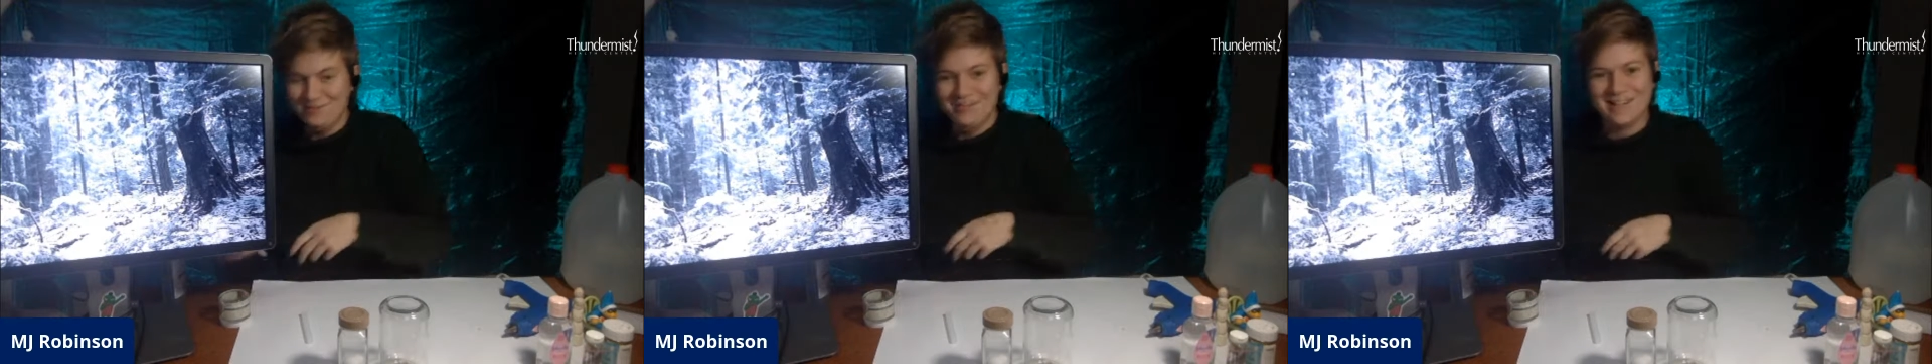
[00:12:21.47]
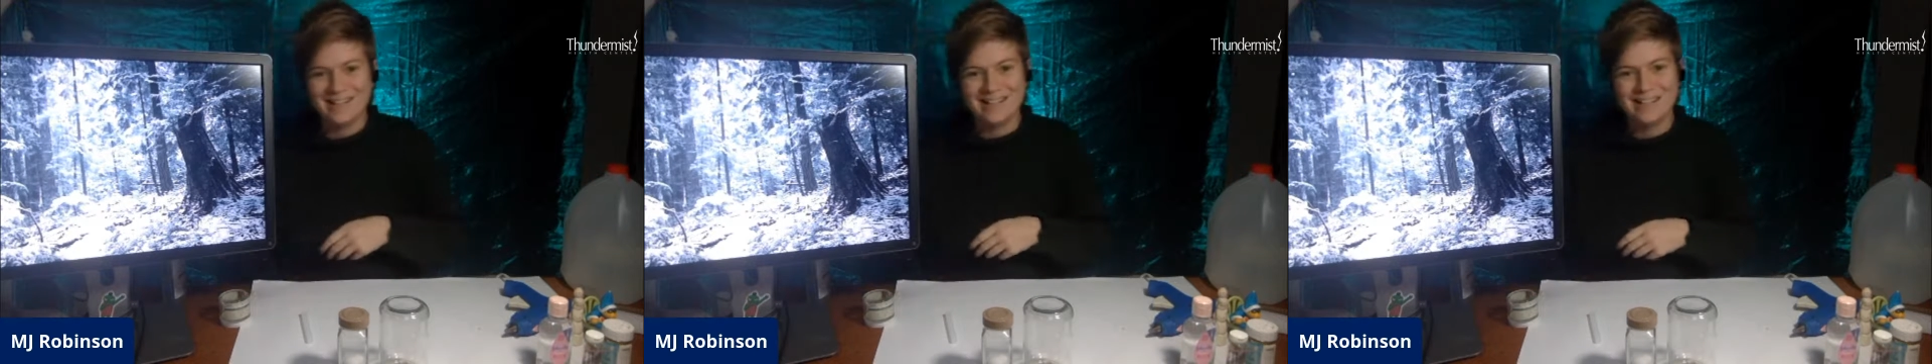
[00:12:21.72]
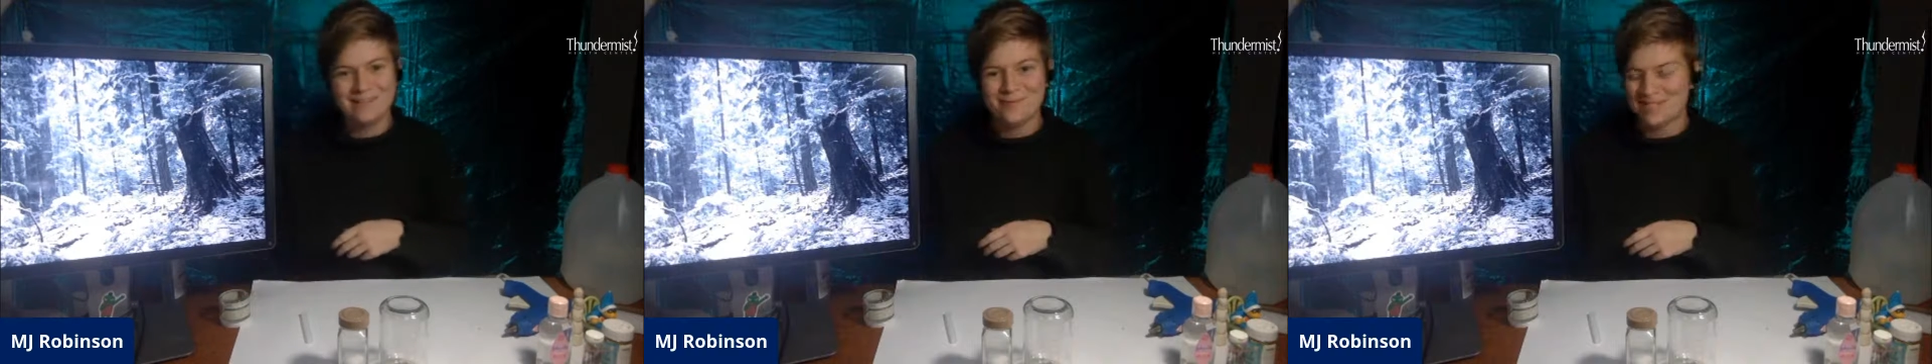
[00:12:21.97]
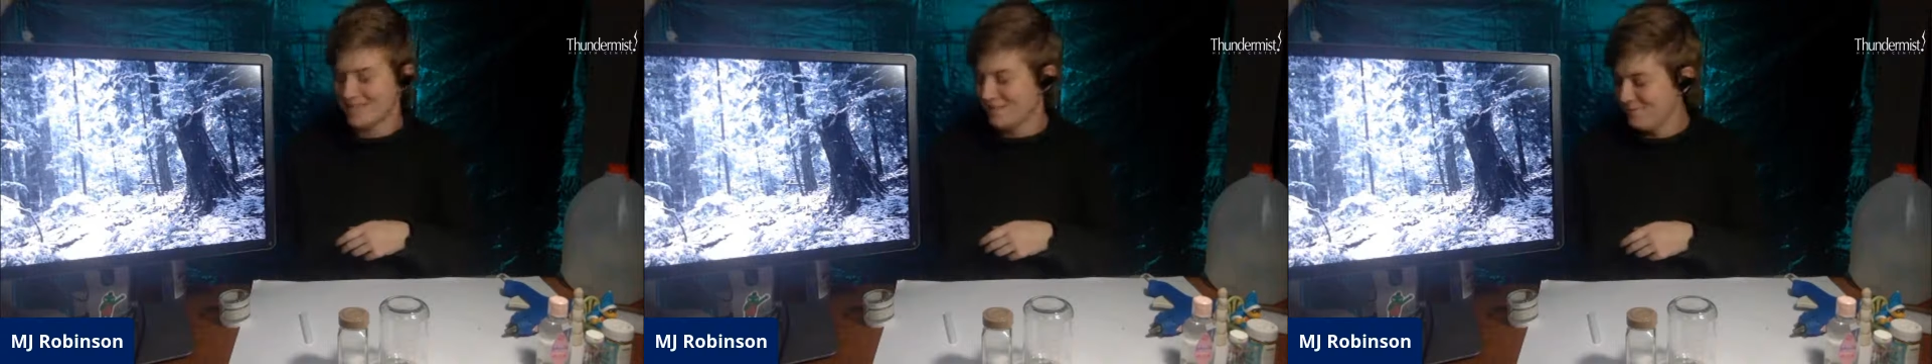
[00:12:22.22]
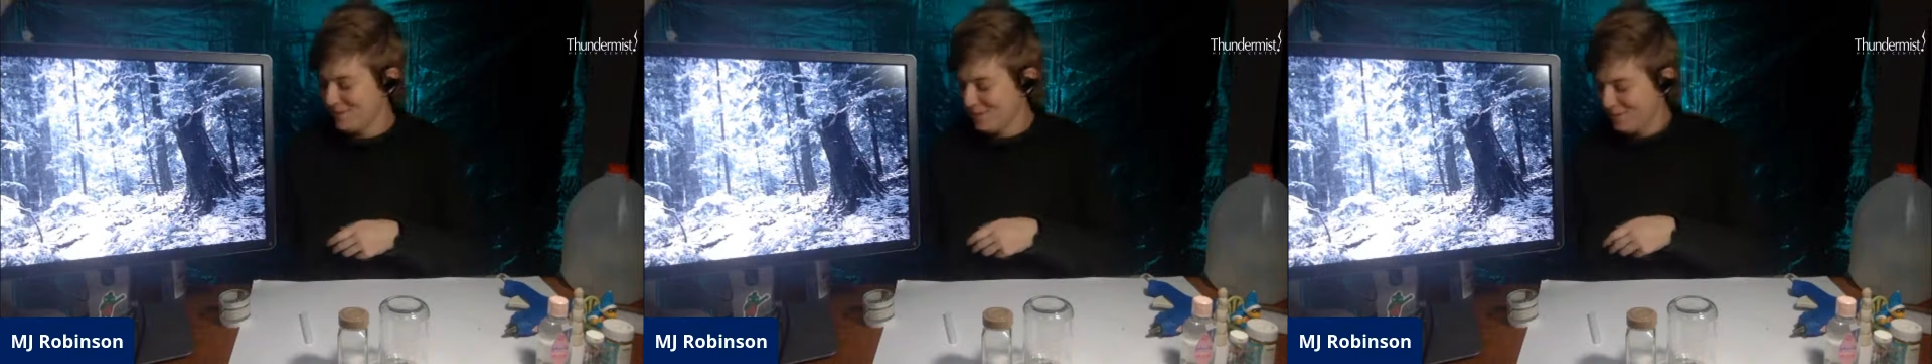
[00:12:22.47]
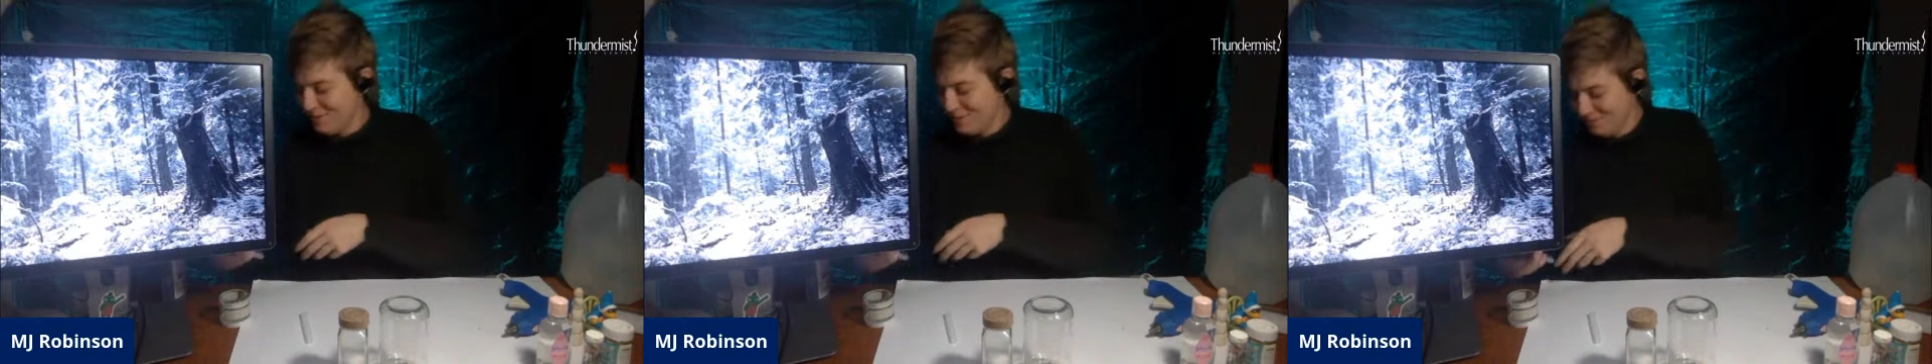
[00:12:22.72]
Uh-oh, I can hear myself
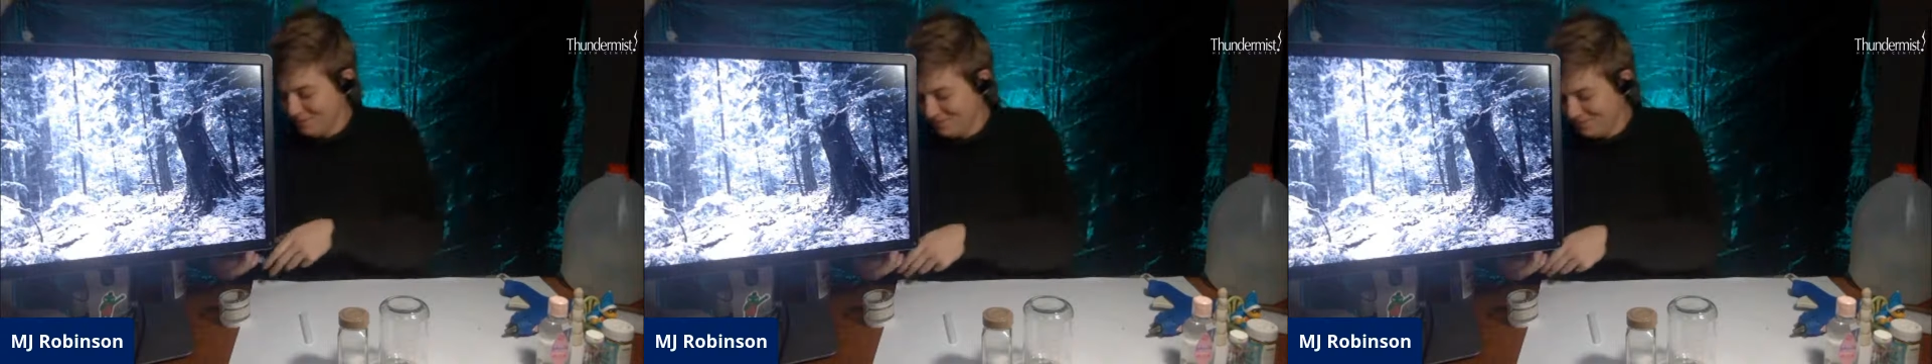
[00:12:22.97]
double.